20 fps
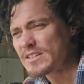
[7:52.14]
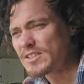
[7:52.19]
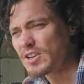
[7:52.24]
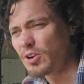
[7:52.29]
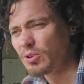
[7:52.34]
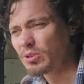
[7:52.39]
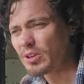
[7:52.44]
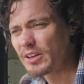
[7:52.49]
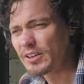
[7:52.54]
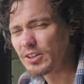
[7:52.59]

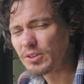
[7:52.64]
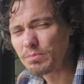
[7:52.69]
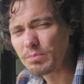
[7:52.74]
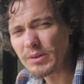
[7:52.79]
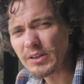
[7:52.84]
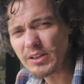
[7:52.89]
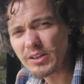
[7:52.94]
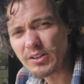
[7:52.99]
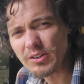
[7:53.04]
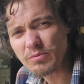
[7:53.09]
Don't let it
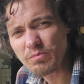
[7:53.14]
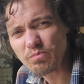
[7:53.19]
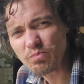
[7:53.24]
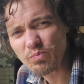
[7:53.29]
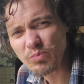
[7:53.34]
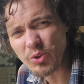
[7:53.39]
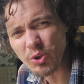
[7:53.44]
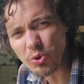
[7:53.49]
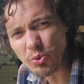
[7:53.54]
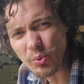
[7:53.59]
be
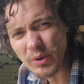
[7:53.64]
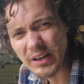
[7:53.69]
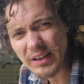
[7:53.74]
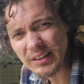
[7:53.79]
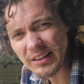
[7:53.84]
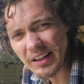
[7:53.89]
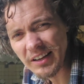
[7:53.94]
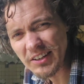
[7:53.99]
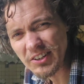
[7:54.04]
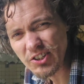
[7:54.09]
too
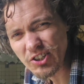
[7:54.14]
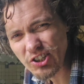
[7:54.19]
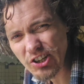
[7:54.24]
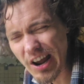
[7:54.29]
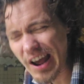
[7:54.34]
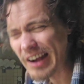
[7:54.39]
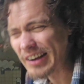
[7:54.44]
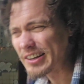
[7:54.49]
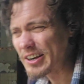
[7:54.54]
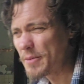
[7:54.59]
weak that it's
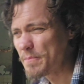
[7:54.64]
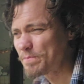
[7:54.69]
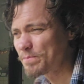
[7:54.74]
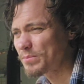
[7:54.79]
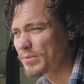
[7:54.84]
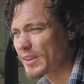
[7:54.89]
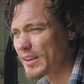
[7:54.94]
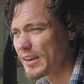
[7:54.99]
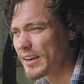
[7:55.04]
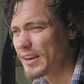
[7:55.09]
stagnant,
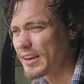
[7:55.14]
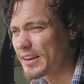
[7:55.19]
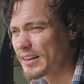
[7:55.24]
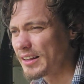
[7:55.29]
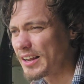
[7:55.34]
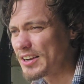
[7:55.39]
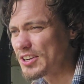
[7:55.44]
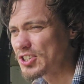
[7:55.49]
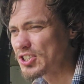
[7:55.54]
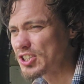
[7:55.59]

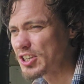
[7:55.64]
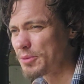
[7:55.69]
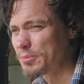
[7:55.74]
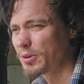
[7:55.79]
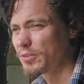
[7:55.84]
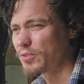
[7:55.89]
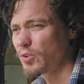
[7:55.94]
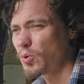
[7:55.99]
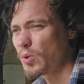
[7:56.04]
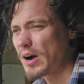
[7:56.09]
and let it
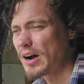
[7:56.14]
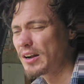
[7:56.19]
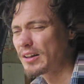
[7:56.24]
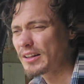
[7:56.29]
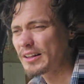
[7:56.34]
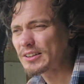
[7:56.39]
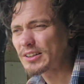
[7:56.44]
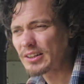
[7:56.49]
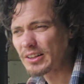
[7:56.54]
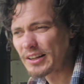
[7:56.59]
simmer for a while.
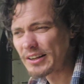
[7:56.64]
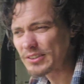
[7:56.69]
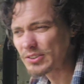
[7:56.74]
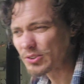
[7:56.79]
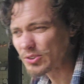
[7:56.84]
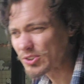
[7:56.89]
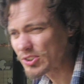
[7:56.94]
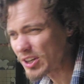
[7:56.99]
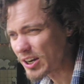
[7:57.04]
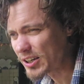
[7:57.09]
Let the
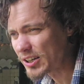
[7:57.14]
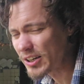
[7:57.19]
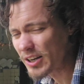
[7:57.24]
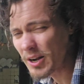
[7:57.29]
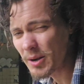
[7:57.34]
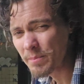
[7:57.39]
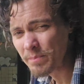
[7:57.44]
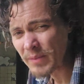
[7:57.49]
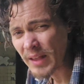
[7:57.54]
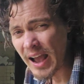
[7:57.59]
lentils suck it
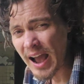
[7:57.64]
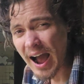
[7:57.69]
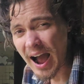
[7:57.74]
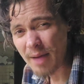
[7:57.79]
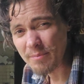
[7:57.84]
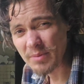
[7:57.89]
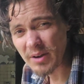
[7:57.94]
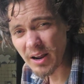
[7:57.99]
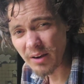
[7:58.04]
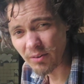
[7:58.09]
in.
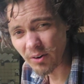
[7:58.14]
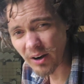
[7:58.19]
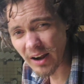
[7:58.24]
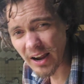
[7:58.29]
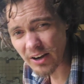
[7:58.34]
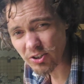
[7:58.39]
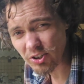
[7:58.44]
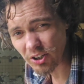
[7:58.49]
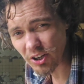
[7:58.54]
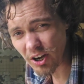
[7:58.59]
I'm never
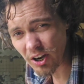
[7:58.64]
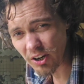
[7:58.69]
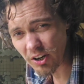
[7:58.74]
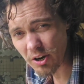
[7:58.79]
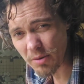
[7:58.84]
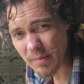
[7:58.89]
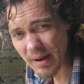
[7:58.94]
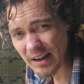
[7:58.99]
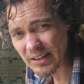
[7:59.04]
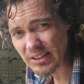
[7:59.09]
actually
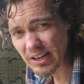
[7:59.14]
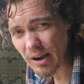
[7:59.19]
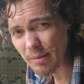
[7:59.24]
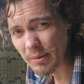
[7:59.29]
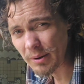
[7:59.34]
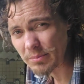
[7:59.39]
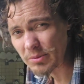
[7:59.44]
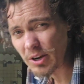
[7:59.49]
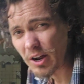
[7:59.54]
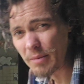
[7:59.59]
hungry by the
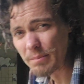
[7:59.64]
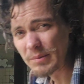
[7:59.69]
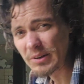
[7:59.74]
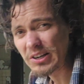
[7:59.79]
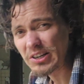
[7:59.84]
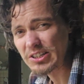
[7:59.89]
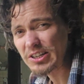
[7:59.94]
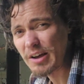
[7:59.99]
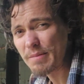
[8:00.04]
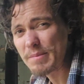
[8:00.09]
time I'm done
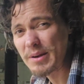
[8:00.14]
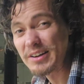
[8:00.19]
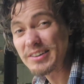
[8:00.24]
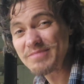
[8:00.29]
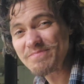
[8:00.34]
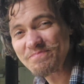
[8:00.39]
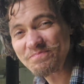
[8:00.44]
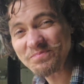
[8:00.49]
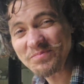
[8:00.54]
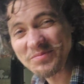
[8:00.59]
because I've
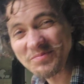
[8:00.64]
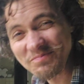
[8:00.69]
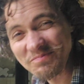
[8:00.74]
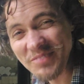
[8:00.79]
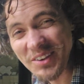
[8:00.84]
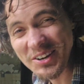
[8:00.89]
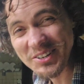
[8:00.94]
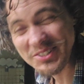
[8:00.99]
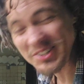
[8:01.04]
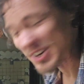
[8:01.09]
been
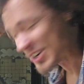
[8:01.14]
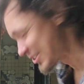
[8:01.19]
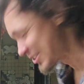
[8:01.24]
taste